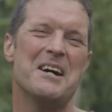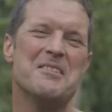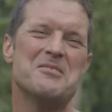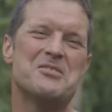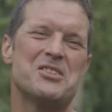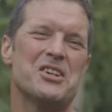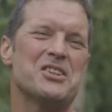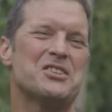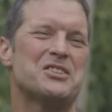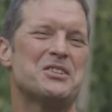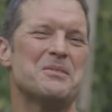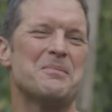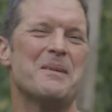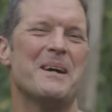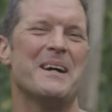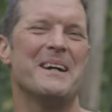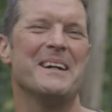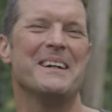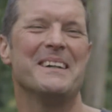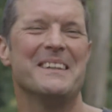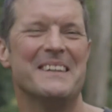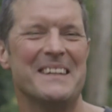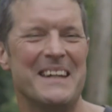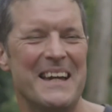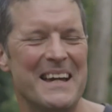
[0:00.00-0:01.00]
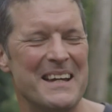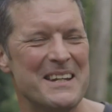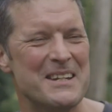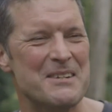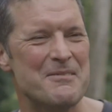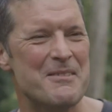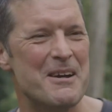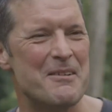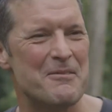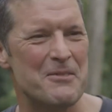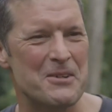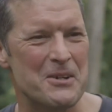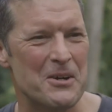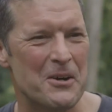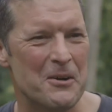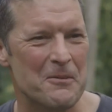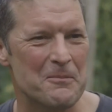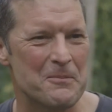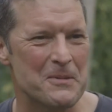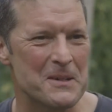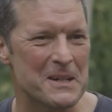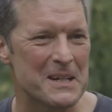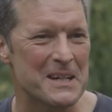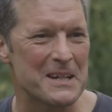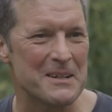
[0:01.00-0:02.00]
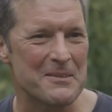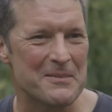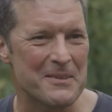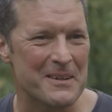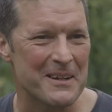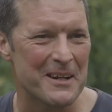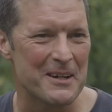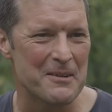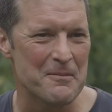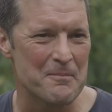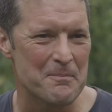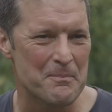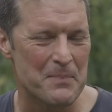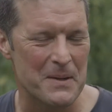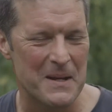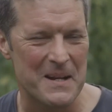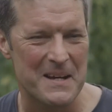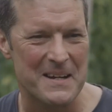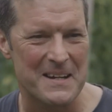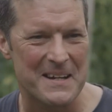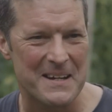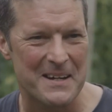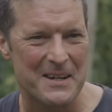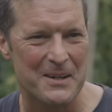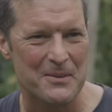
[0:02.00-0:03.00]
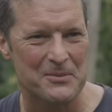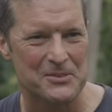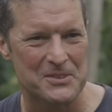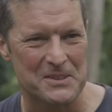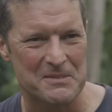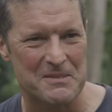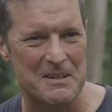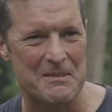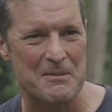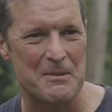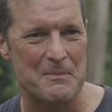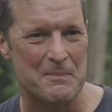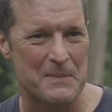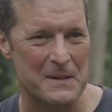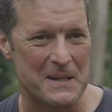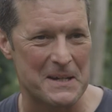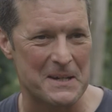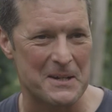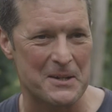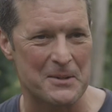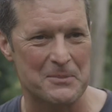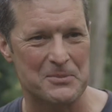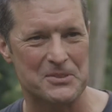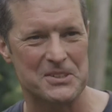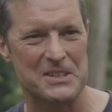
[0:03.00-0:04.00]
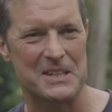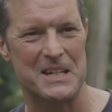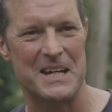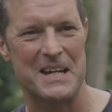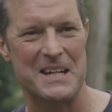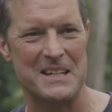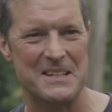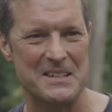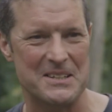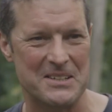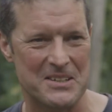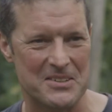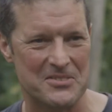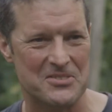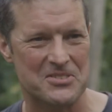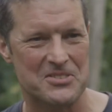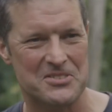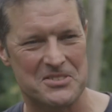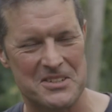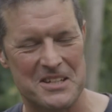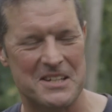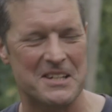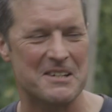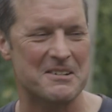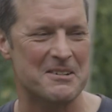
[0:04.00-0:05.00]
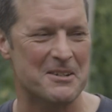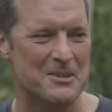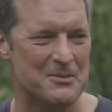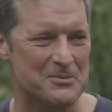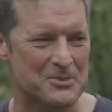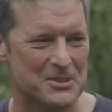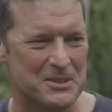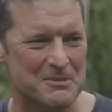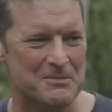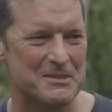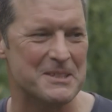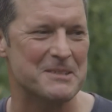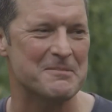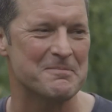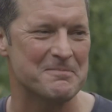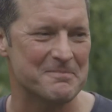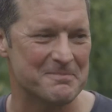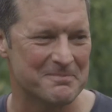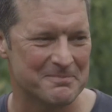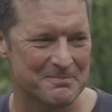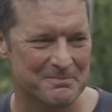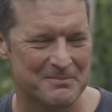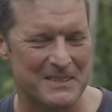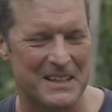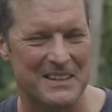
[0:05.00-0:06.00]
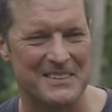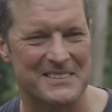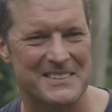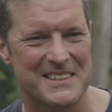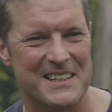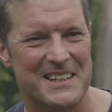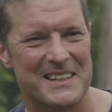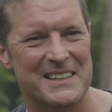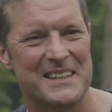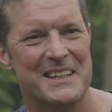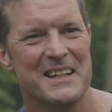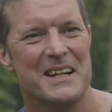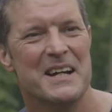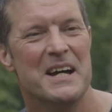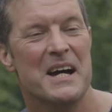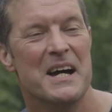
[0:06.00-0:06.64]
Just about at the end of every hop picking, we're like, bloody hops, I'm never picking hops again. You go, stick your hops up your backside.